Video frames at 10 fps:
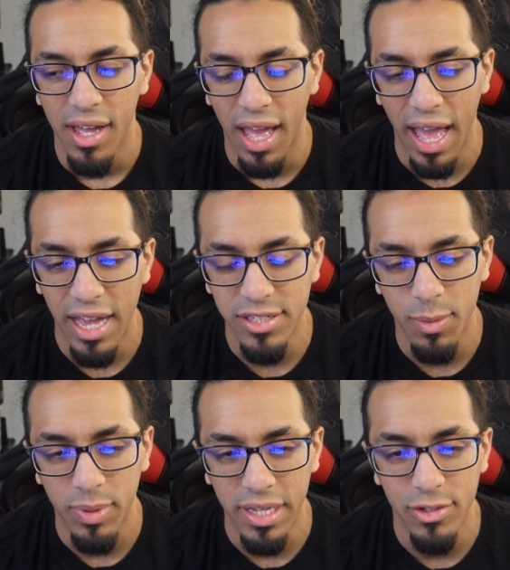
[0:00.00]
Ash
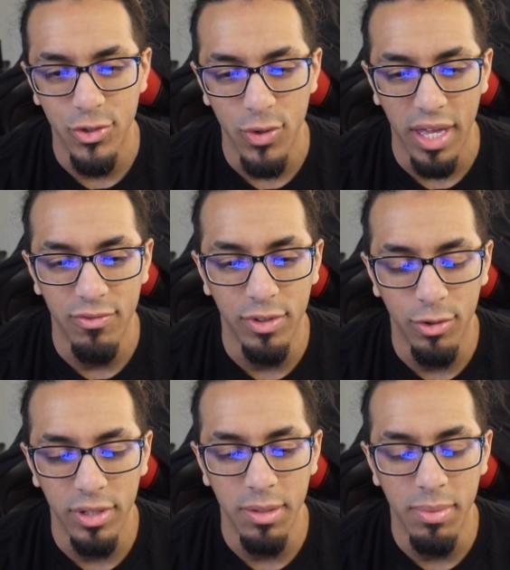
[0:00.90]
and Pikachu have
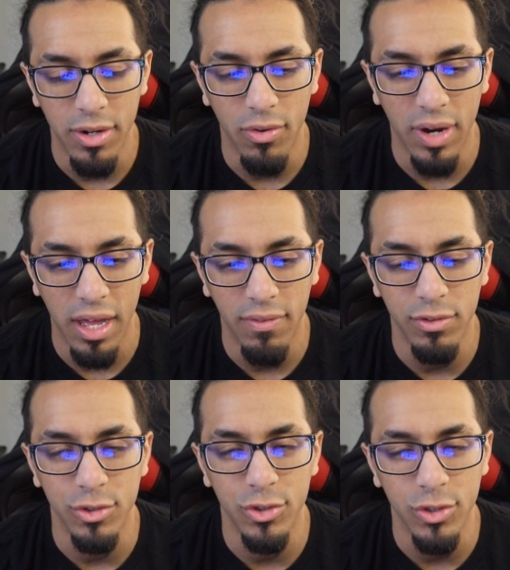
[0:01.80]
literally been around for
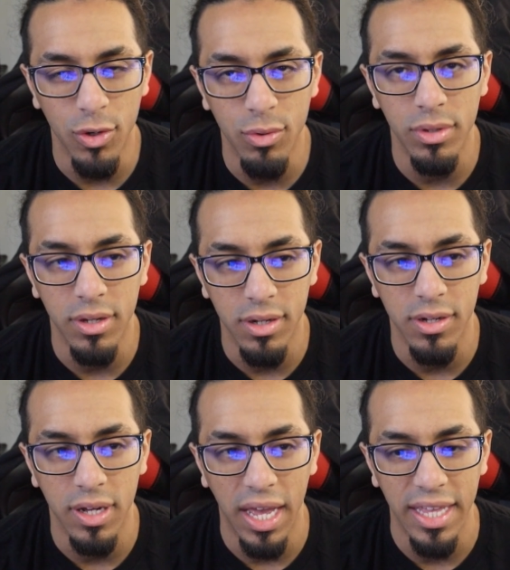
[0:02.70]
so
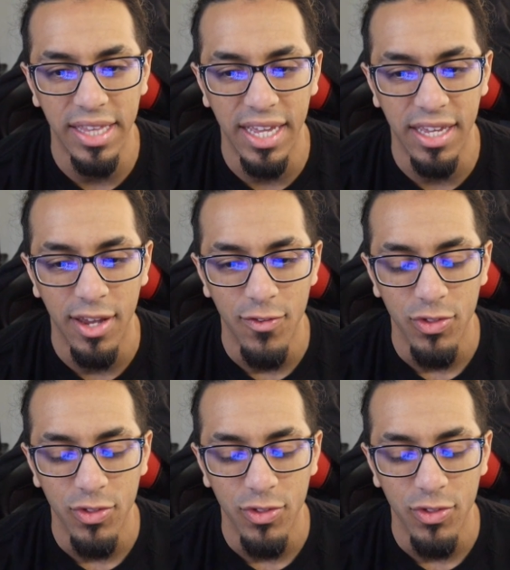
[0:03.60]
long, and like,